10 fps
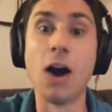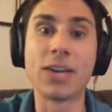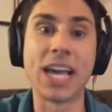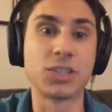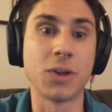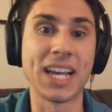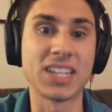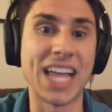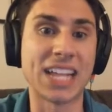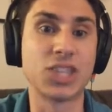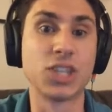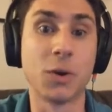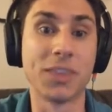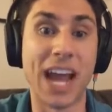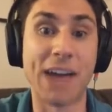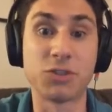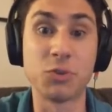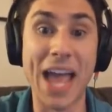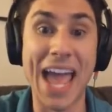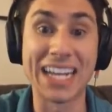okay. So I guess that's the door that I have
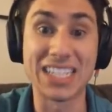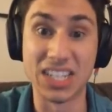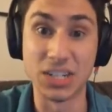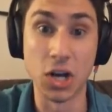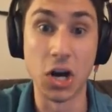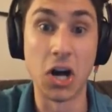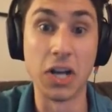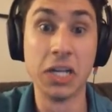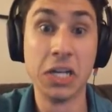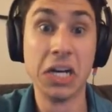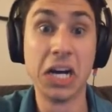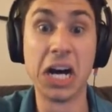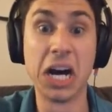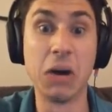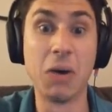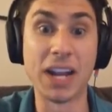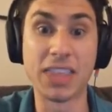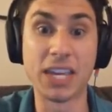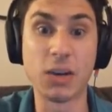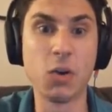to exit on. Oh, why do
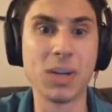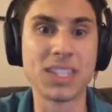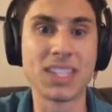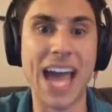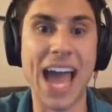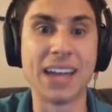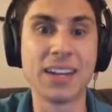think? Ooh, what's that?